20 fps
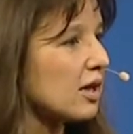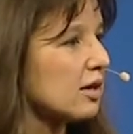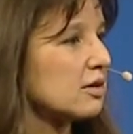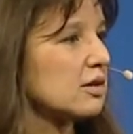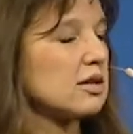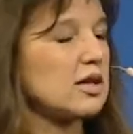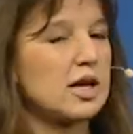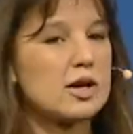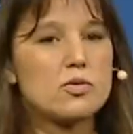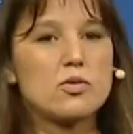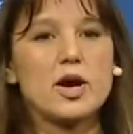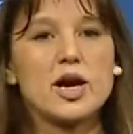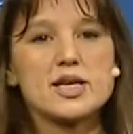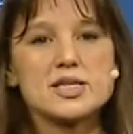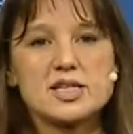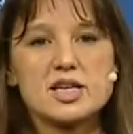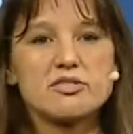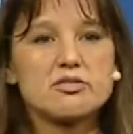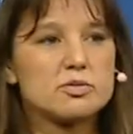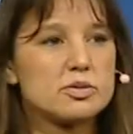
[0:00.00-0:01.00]
We're like, why
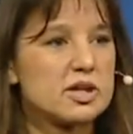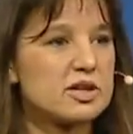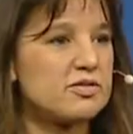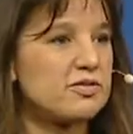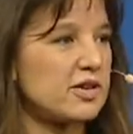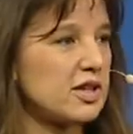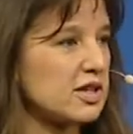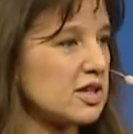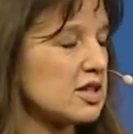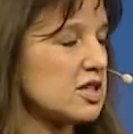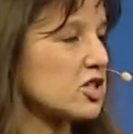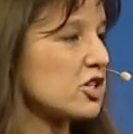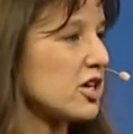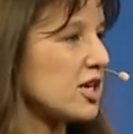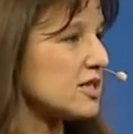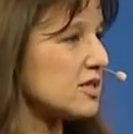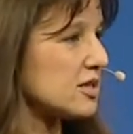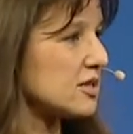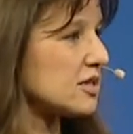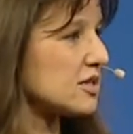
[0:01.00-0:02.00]
is everybody funding the
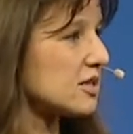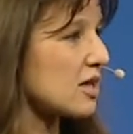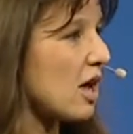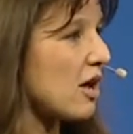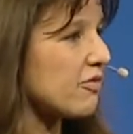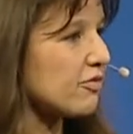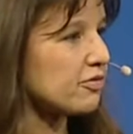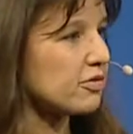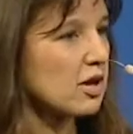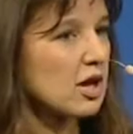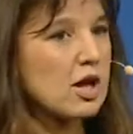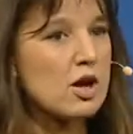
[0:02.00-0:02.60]
crazy stuff?